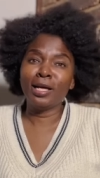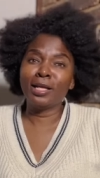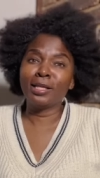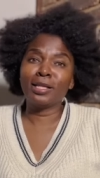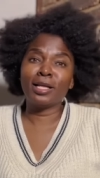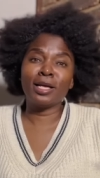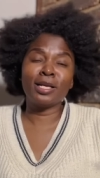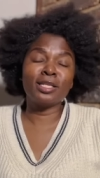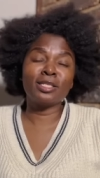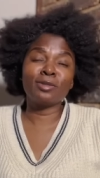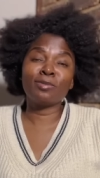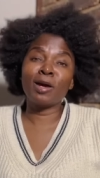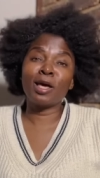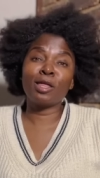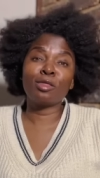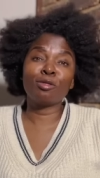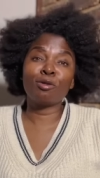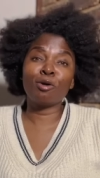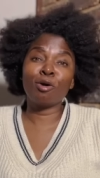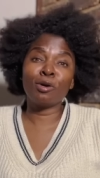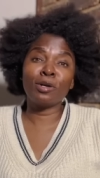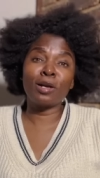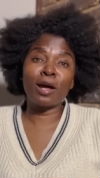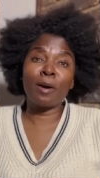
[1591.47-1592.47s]
That is my
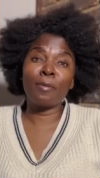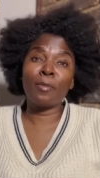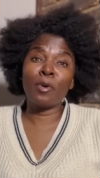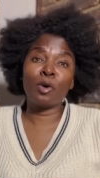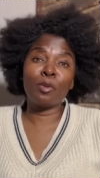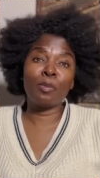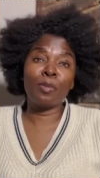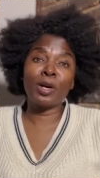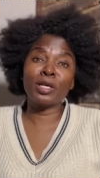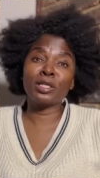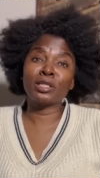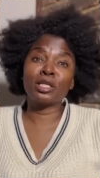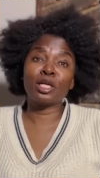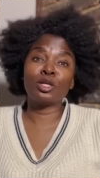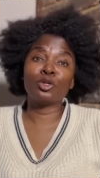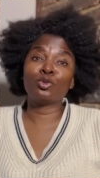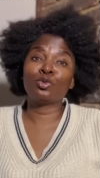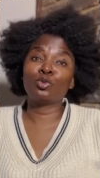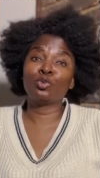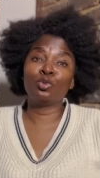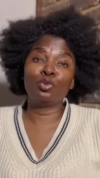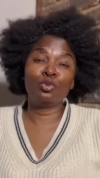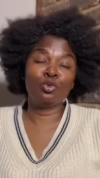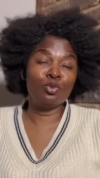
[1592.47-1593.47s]
thought about Pastor
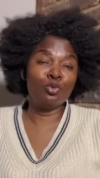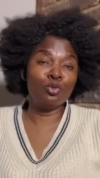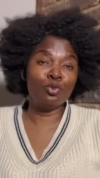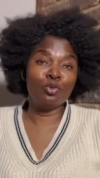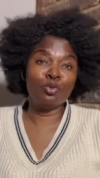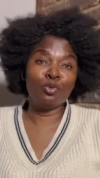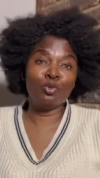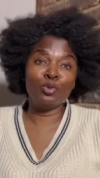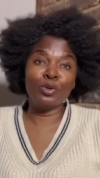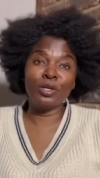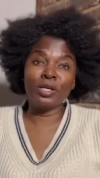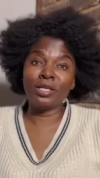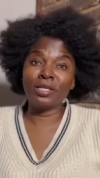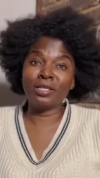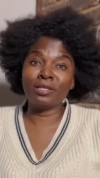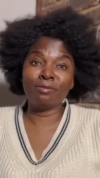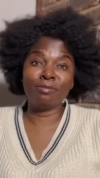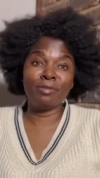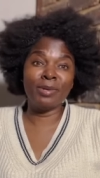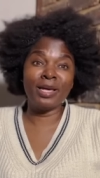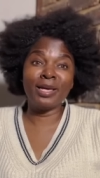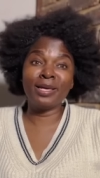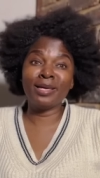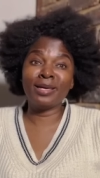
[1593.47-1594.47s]
Zulu, who is
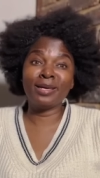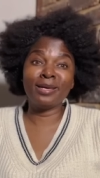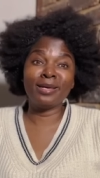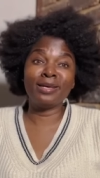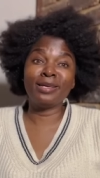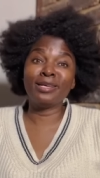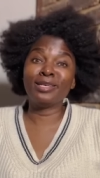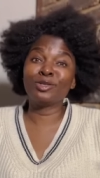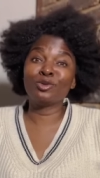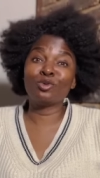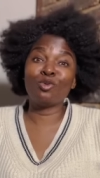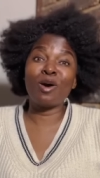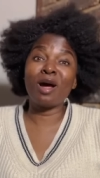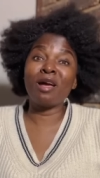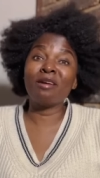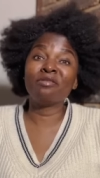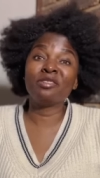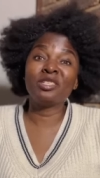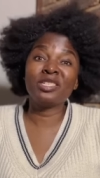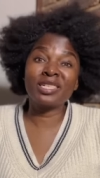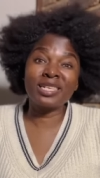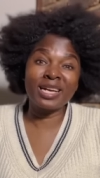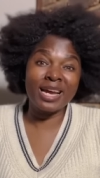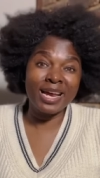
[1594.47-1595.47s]
making his wife
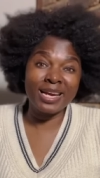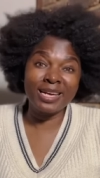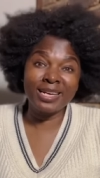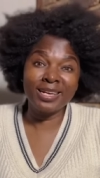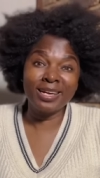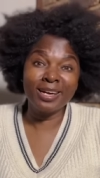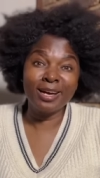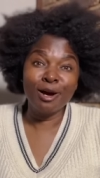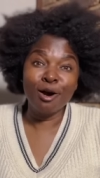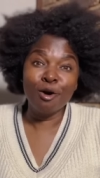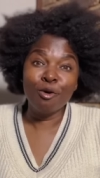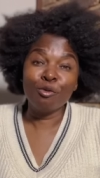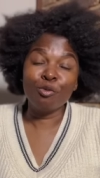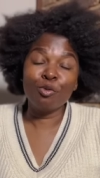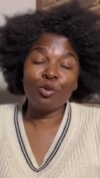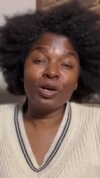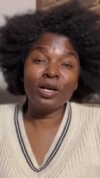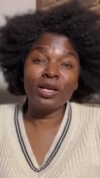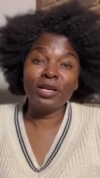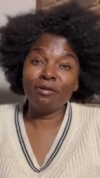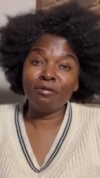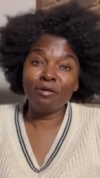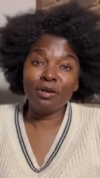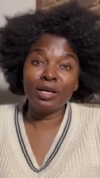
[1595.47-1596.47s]
trend for
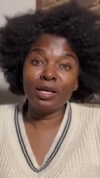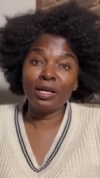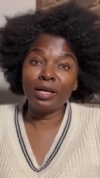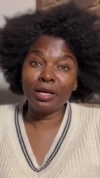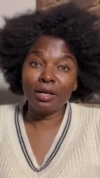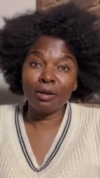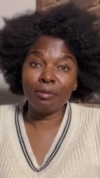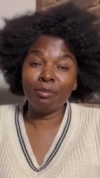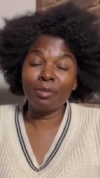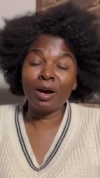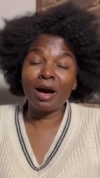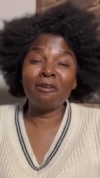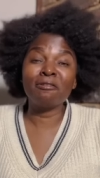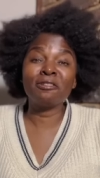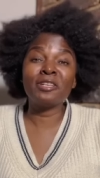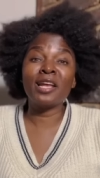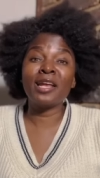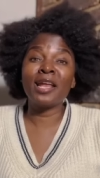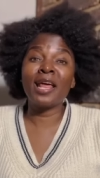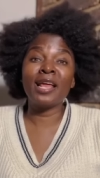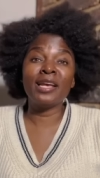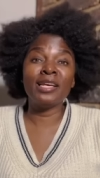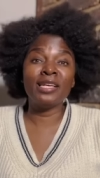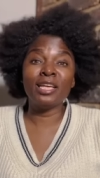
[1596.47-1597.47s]
leaving him after
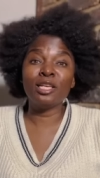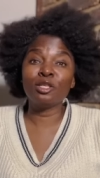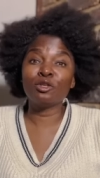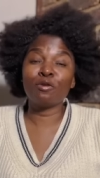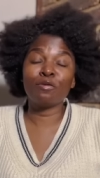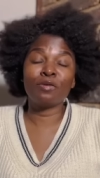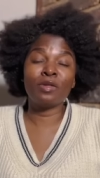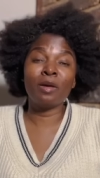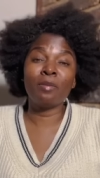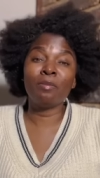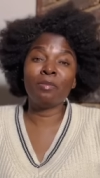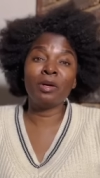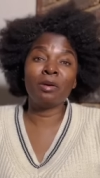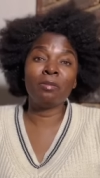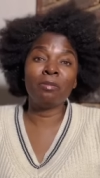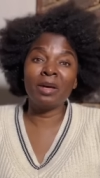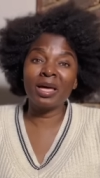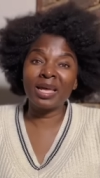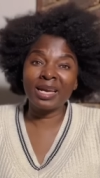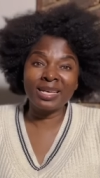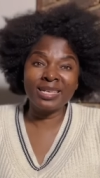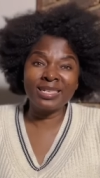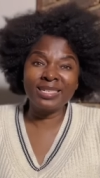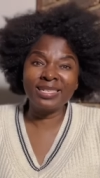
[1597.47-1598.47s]
nine days of them being
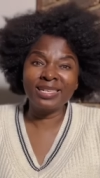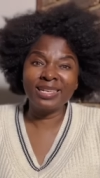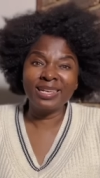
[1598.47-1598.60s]
married.